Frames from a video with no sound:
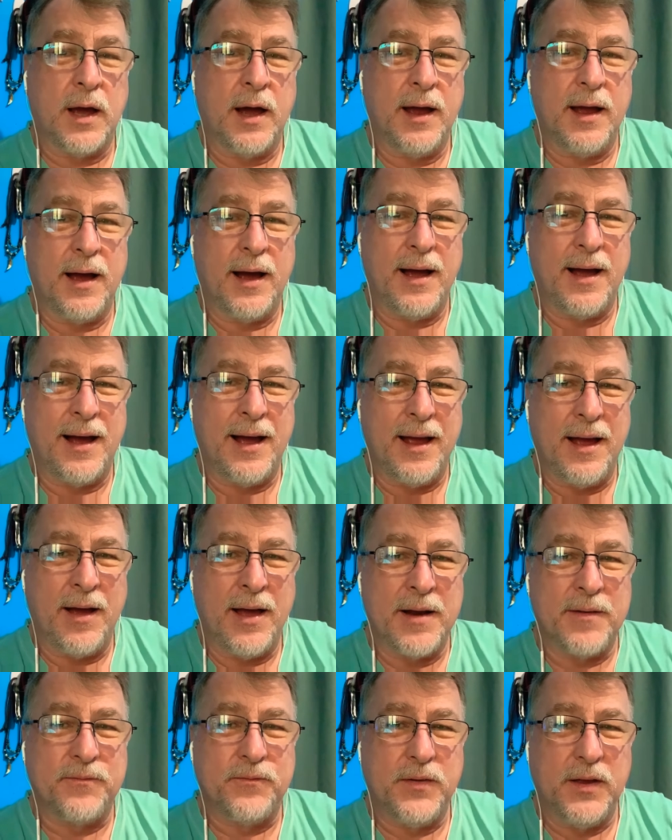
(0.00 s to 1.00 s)
I
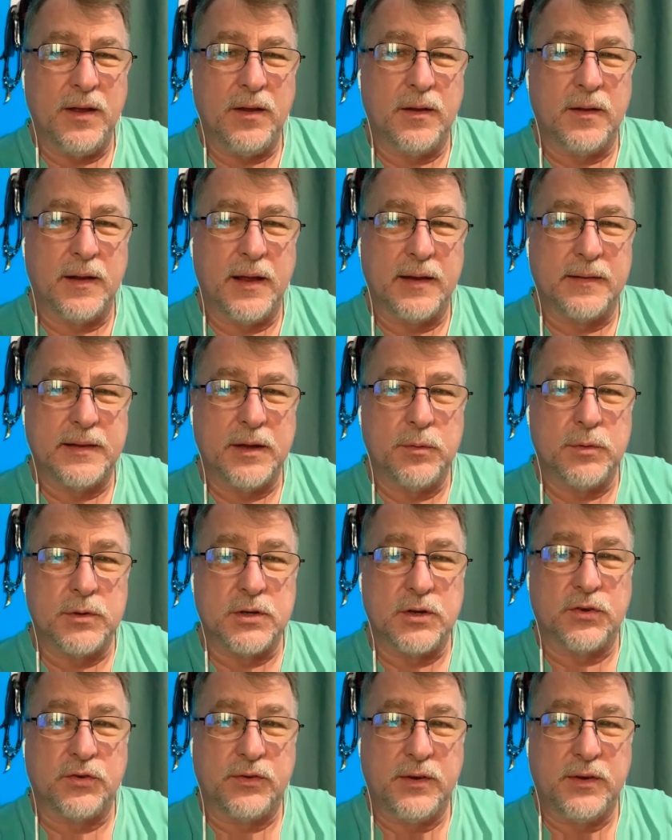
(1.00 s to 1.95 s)
had a feeling like they were just